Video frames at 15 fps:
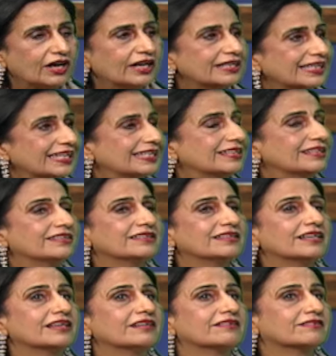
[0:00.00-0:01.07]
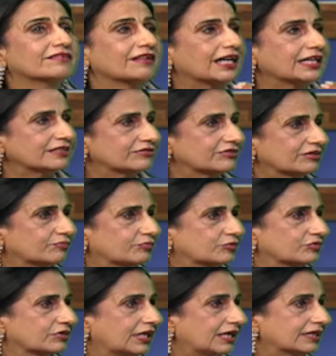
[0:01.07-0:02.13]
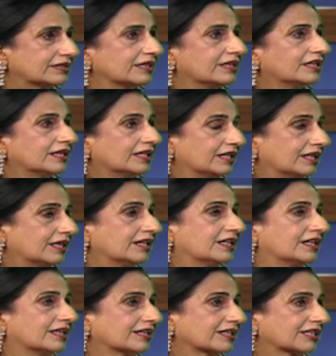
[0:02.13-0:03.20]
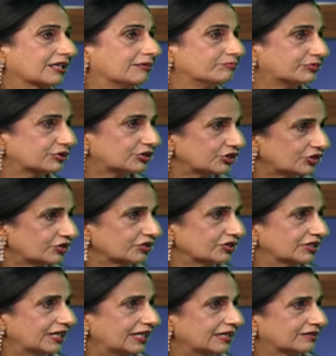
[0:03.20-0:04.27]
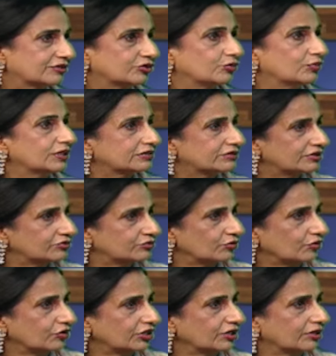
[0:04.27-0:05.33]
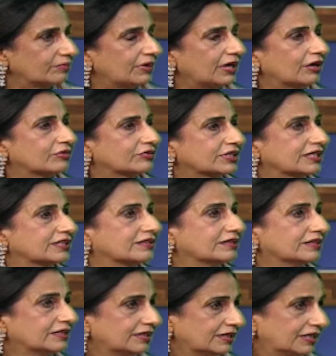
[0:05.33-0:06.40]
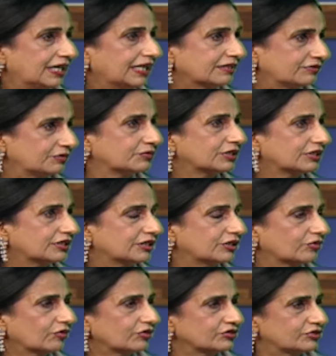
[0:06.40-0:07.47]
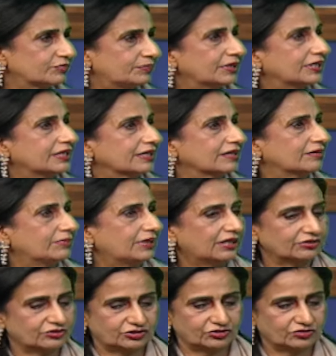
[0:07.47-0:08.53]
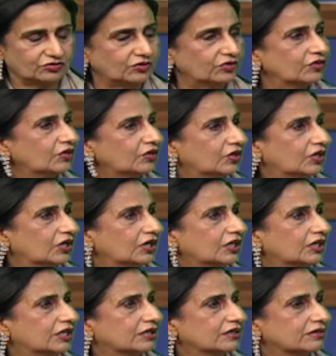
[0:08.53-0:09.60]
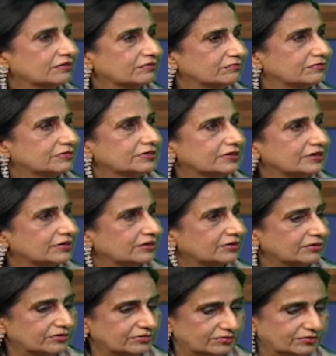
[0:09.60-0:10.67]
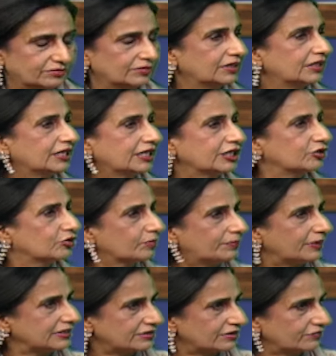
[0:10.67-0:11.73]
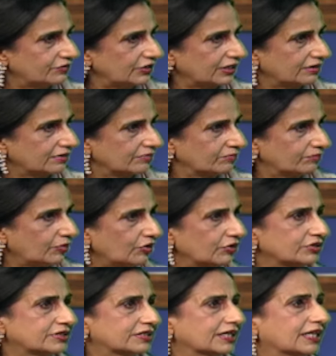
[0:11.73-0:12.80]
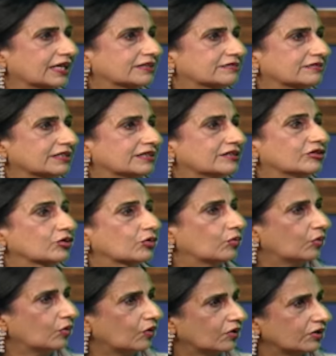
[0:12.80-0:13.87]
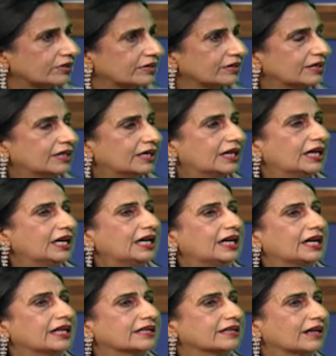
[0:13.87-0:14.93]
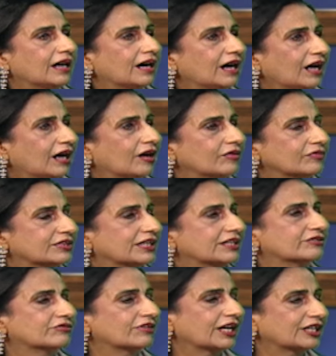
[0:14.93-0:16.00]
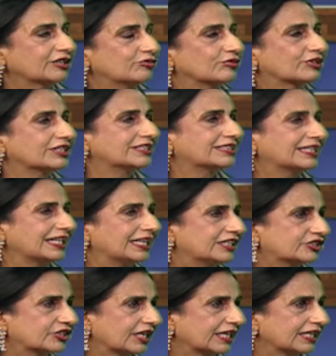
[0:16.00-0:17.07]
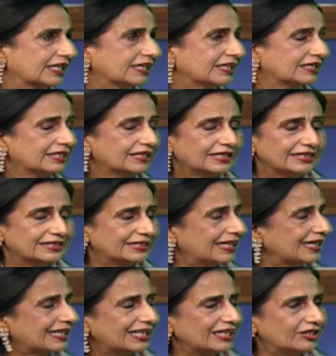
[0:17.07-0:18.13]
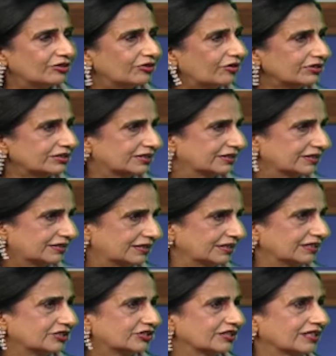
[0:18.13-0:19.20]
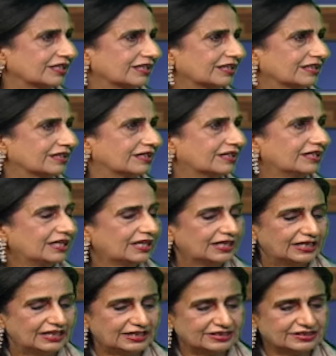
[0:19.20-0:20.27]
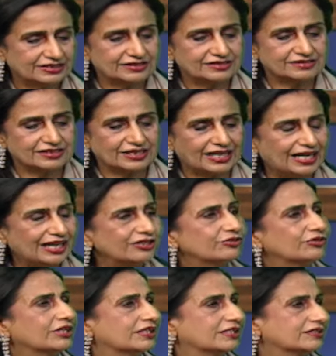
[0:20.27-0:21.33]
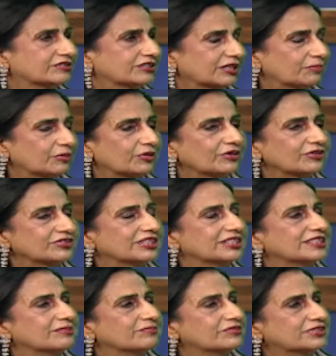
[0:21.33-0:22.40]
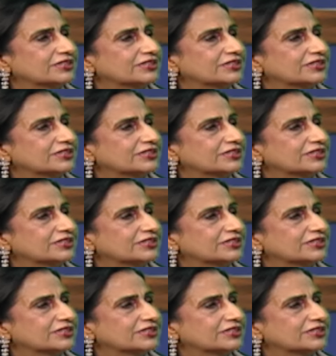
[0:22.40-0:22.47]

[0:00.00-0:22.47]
far can India rise up to that competition that US is talking about? And like we were earlier on speaking about, you know, the Indo-Pacific politics and the Quad, and how they're trying to curtail China. They cannot curtail China. It is unrealistic because they